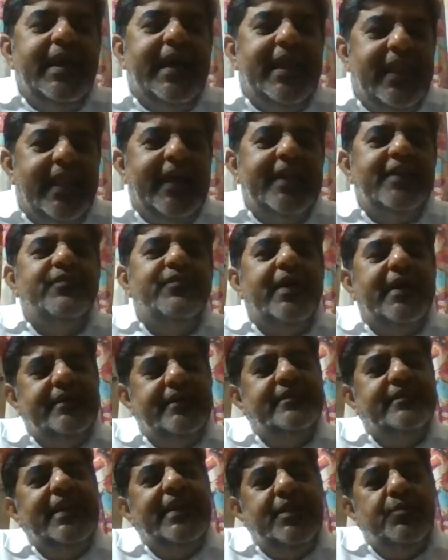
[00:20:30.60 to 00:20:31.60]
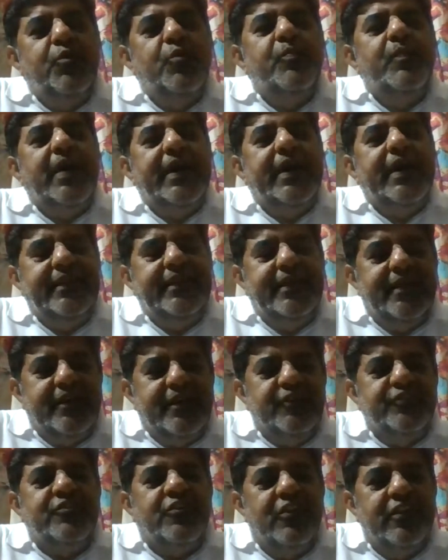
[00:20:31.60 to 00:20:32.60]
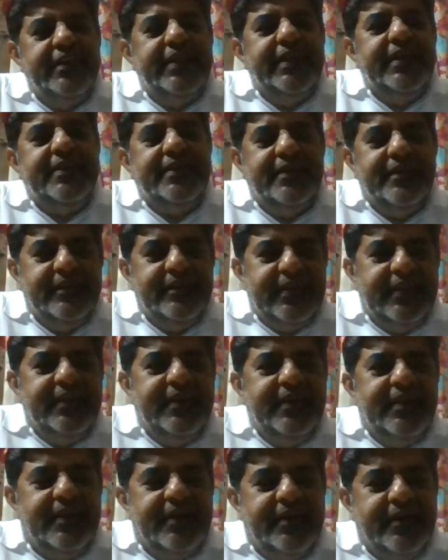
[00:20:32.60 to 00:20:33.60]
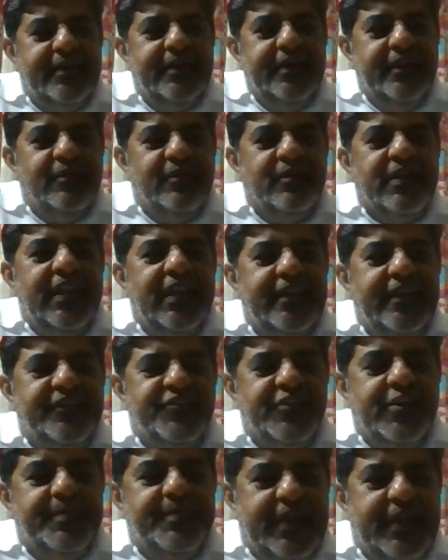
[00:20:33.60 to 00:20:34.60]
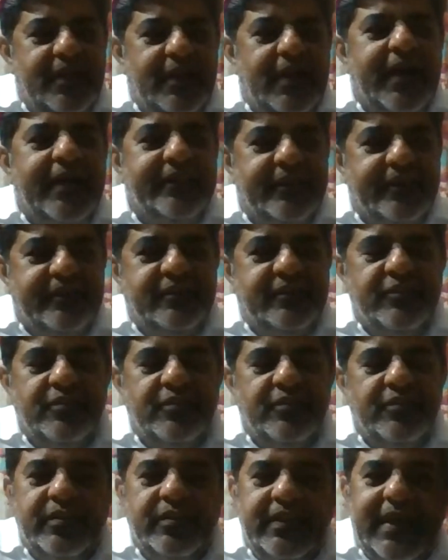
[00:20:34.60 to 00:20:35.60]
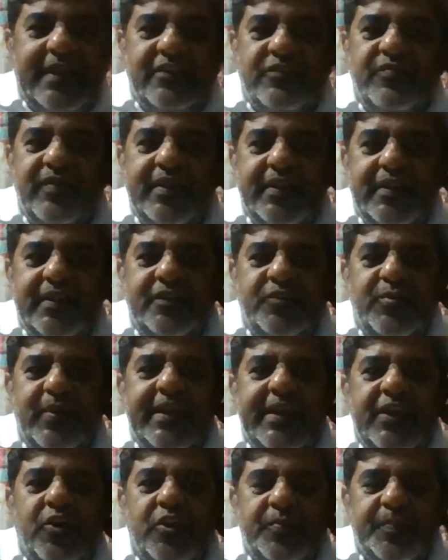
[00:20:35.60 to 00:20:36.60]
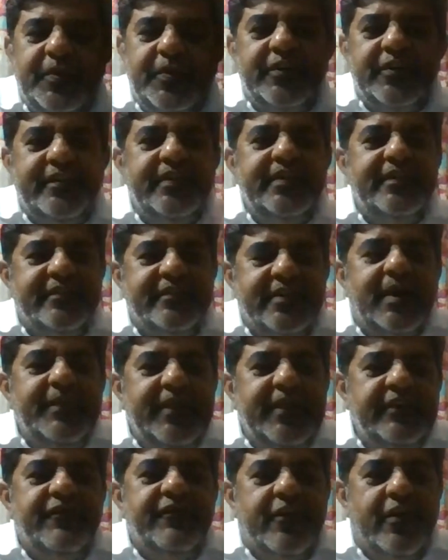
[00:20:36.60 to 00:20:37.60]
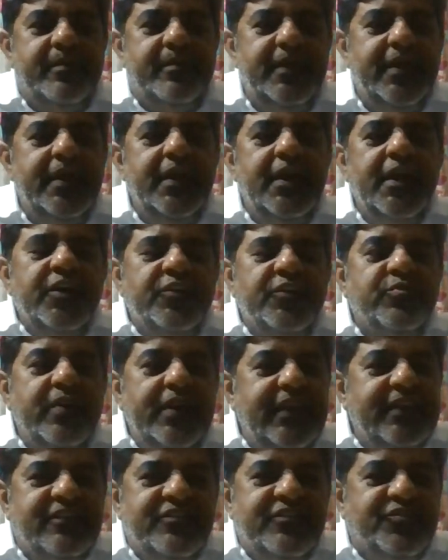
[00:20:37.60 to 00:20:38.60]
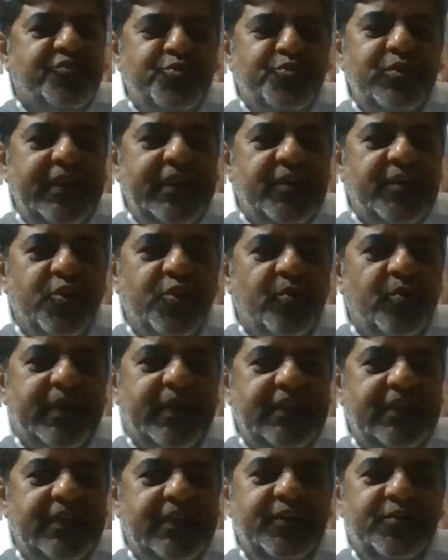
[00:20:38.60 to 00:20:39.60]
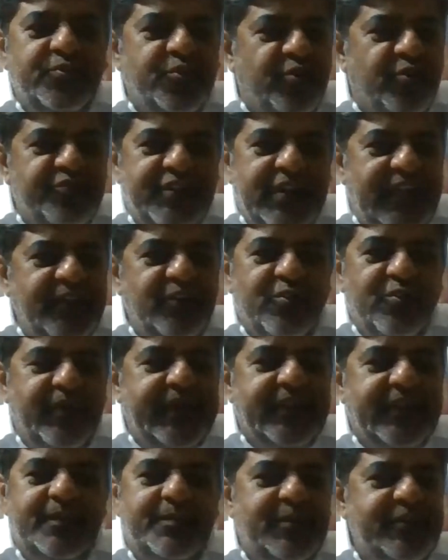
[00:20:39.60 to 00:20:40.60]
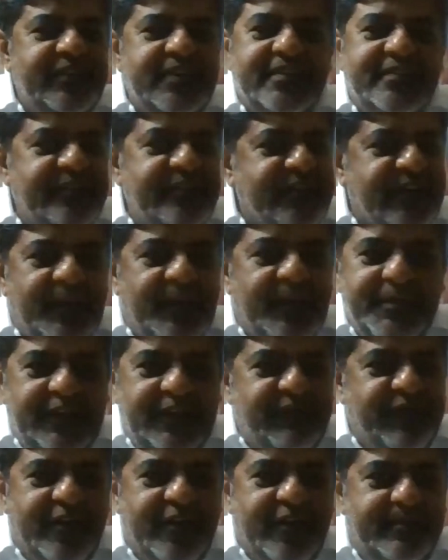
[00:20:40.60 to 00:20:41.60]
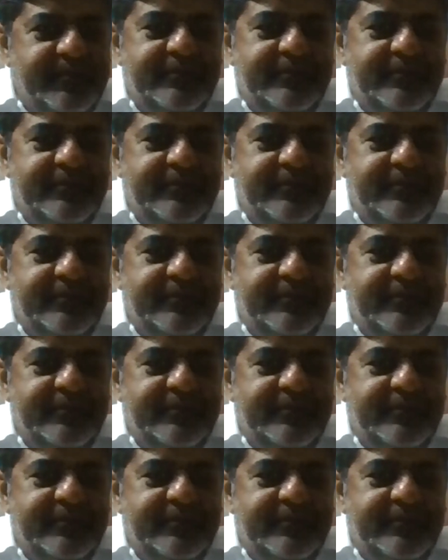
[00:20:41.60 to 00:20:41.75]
And likewise, in Mumbai, there are consolidators and there are, Clay Trip and others. So that's where the 20-odd% is coming from. So it's truly global. You don't really know where the business is coming from.